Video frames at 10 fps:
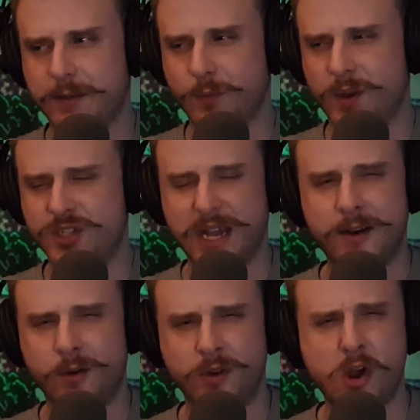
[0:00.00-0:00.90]
which I
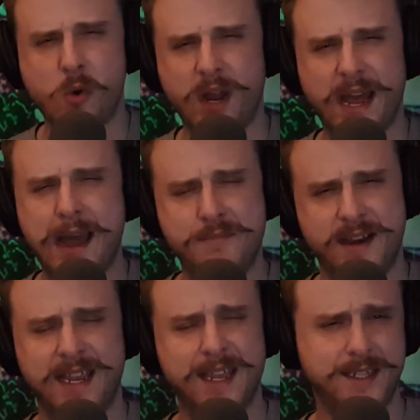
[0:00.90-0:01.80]
don't know what happened.
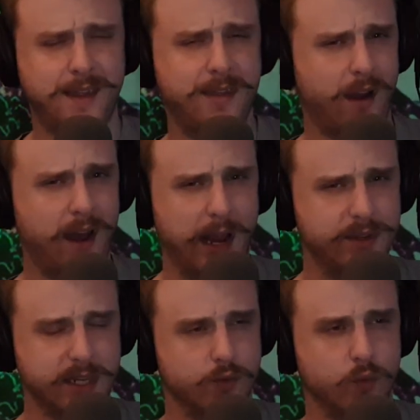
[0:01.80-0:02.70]
I guess they thought I was
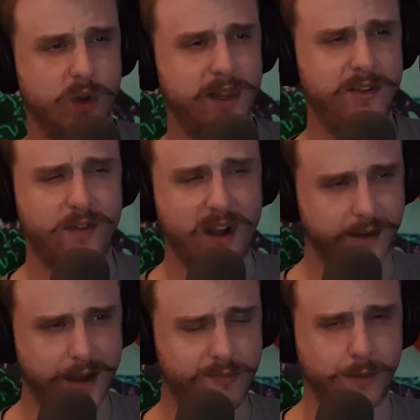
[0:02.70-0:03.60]
just really fucked
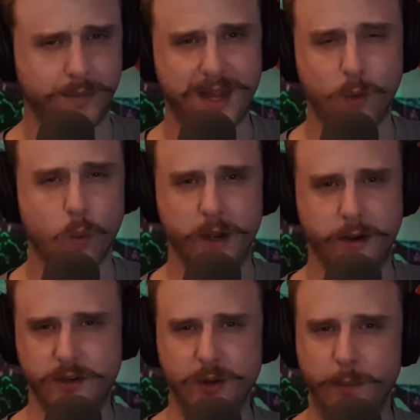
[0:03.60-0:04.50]
up from like 1 or
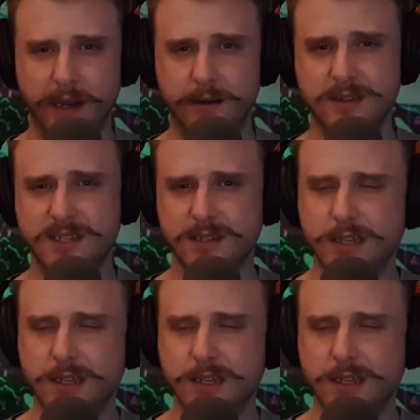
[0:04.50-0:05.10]
2 beers.